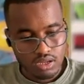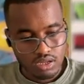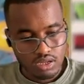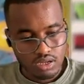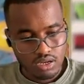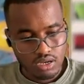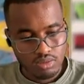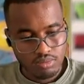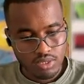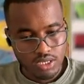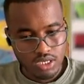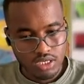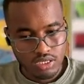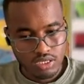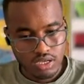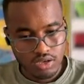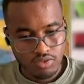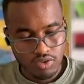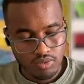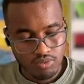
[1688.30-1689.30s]
let me just
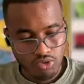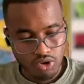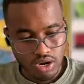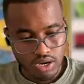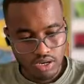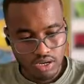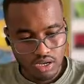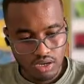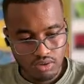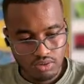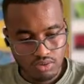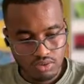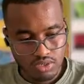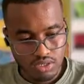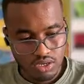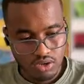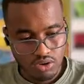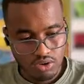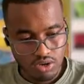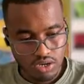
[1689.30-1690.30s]
give him right now the
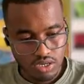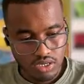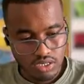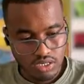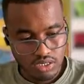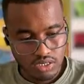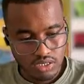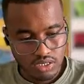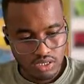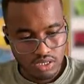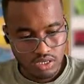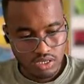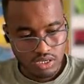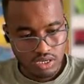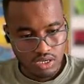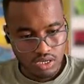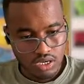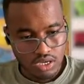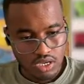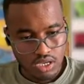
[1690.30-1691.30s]
order is
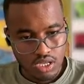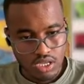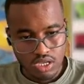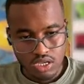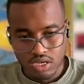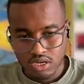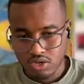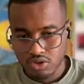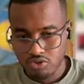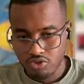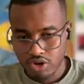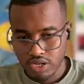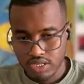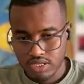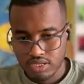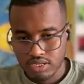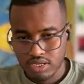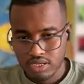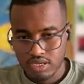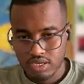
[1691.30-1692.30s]
great.